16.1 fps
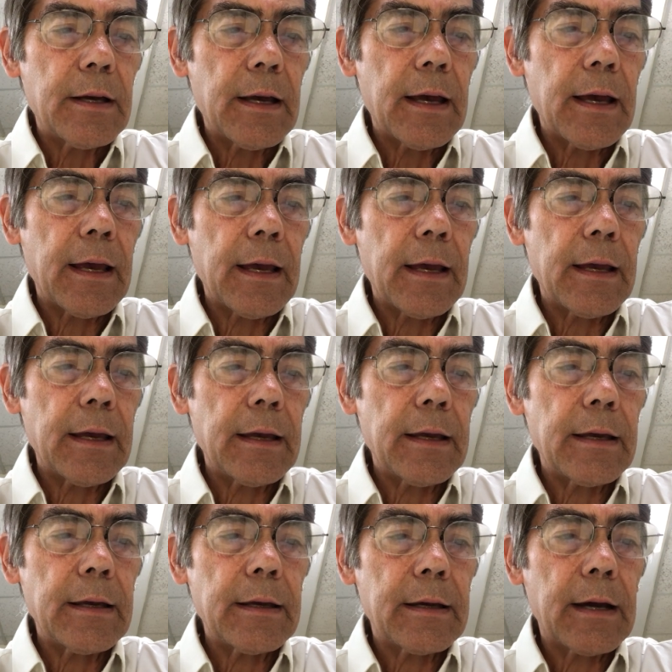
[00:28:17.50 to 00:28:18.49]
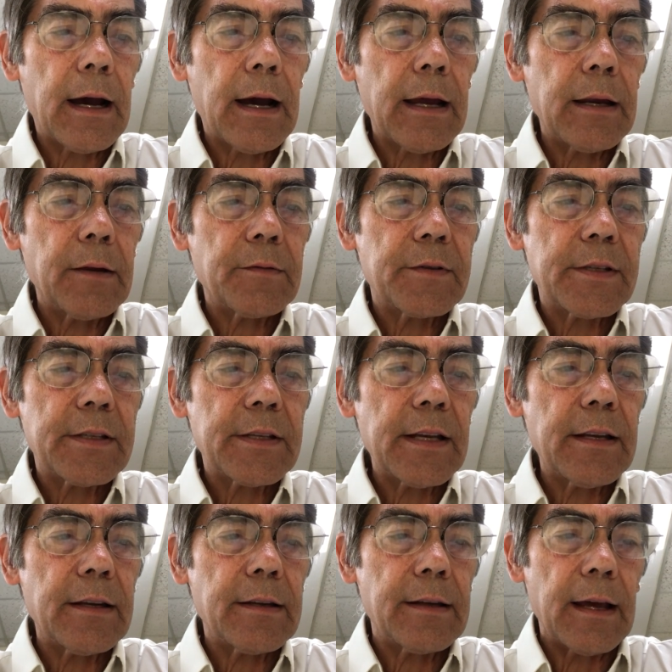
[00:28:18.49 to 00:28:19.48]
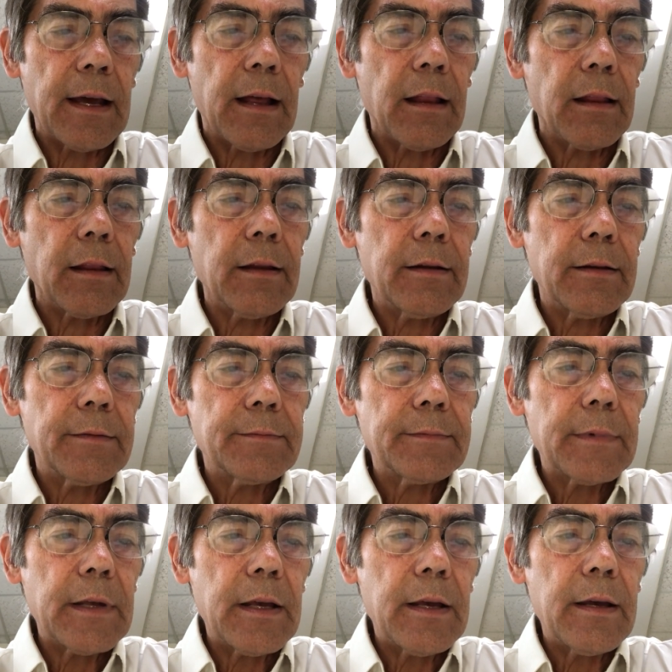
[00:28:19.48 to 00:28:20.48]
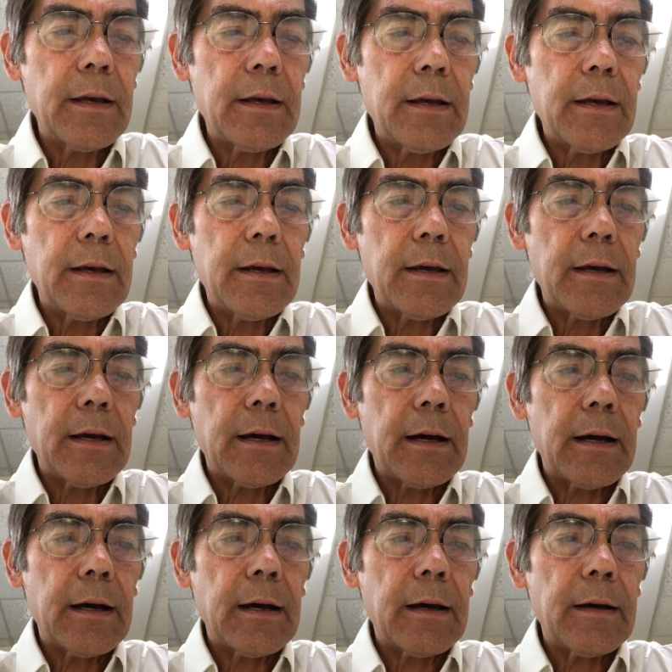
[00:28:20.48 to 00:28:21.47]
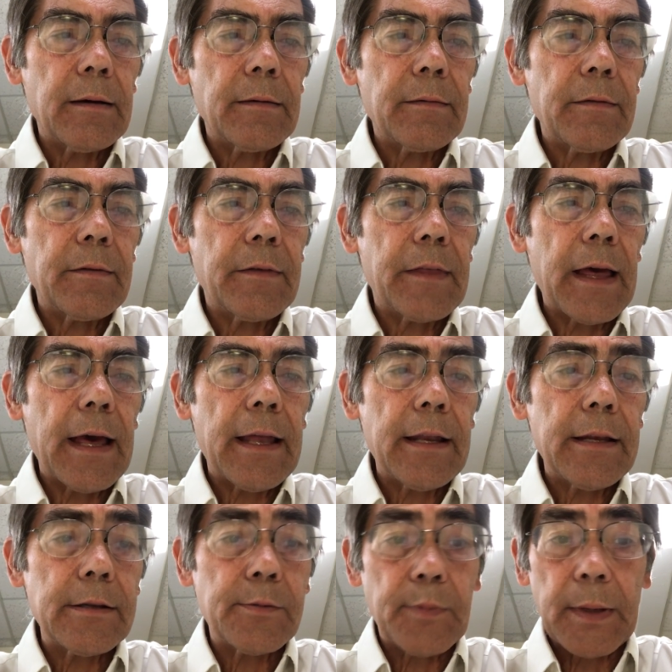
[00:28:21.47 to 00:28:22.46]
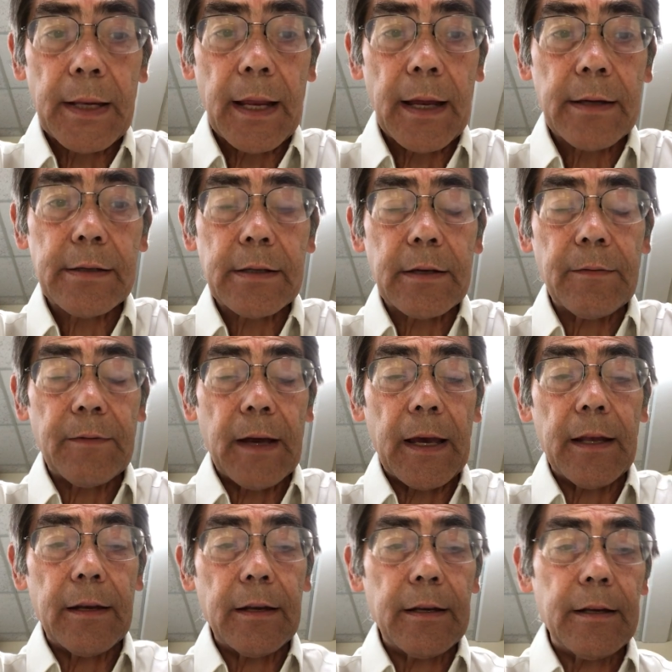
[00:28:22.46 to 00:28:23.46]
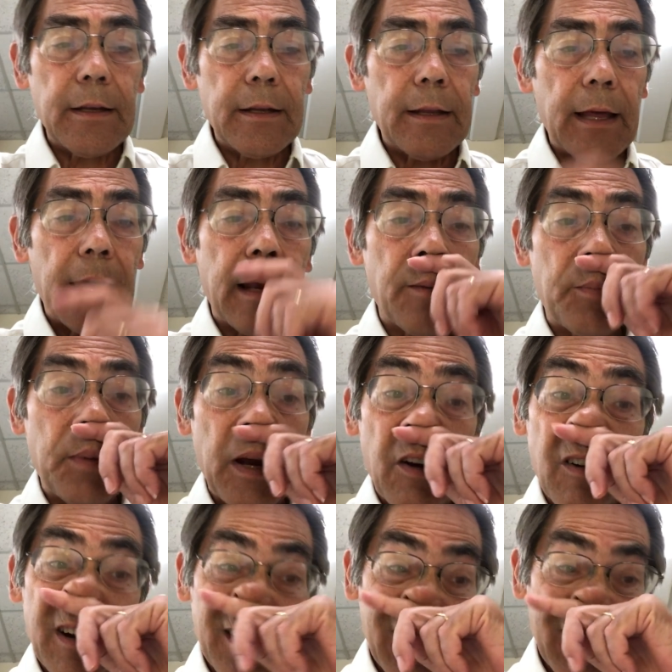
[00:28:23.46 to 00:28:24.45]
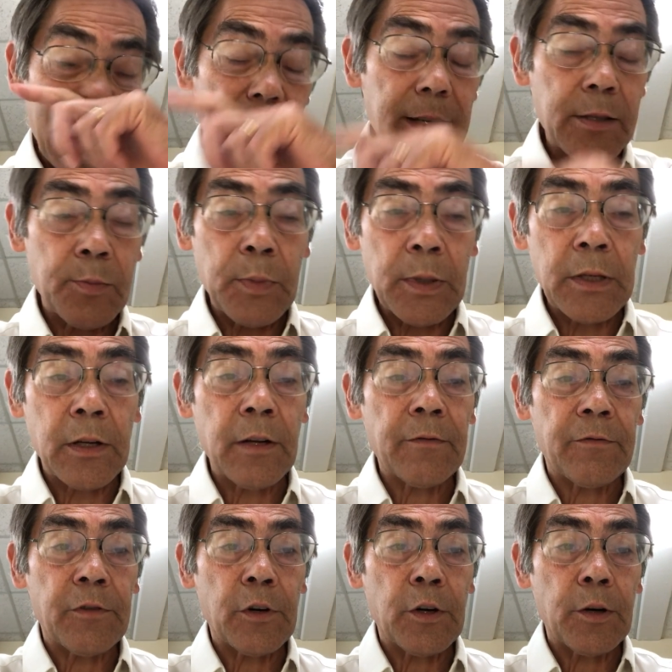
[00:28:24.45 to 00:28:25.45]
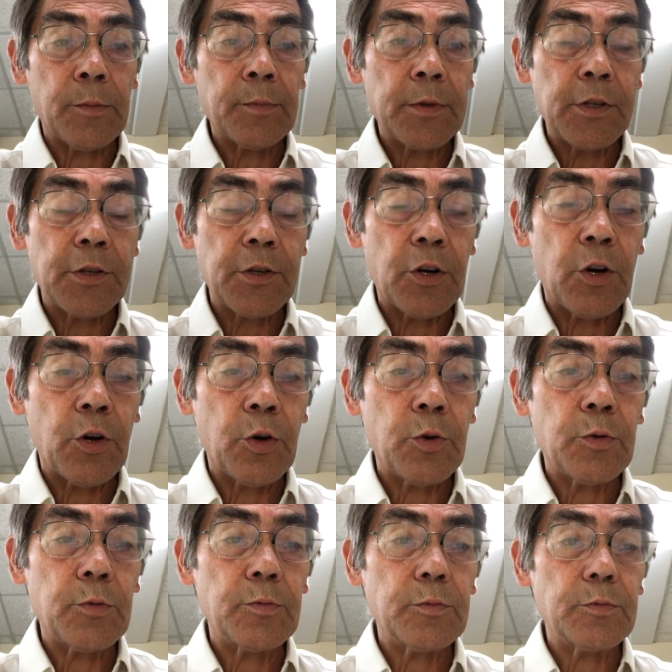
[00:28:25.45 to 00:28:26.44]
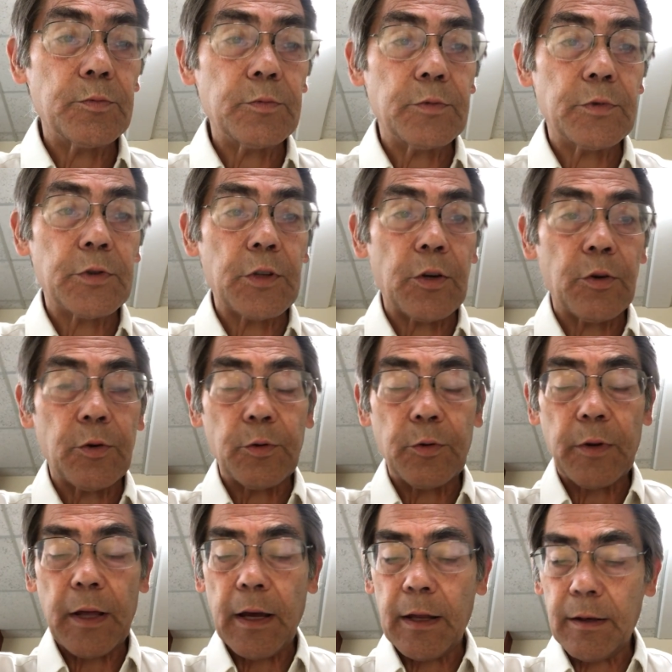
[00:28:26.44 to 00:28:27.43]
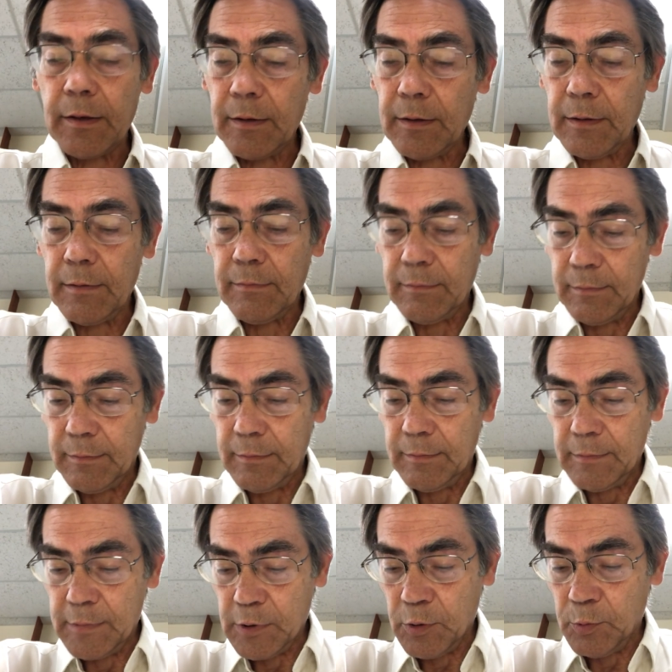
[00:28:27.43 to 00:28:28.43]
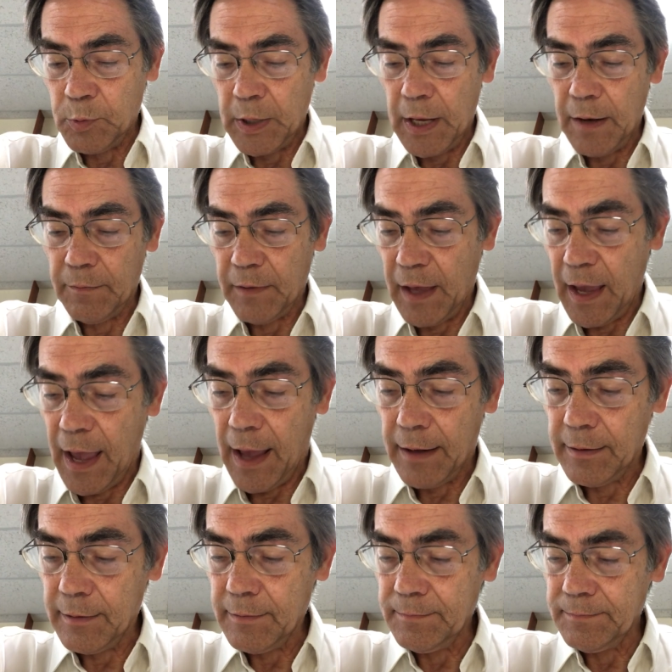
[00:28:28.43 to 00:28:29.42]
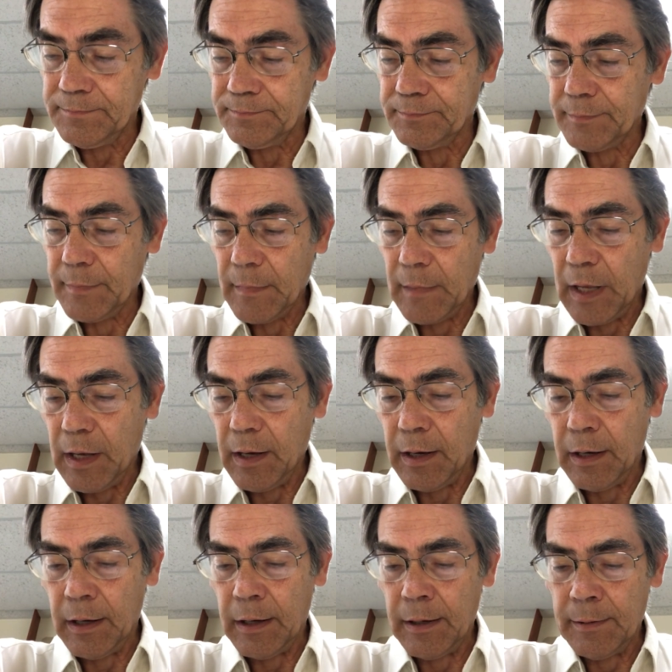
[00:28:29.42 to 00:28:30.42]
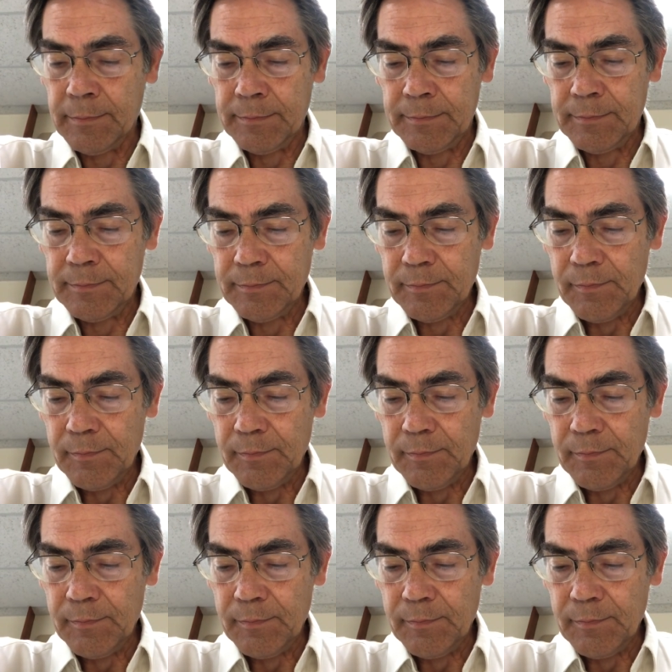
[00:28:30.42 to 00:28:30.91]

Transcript: a kind of citadel. Uh, that has been excavated, and that apparently has been confirmed. So, so that, so we have that, um,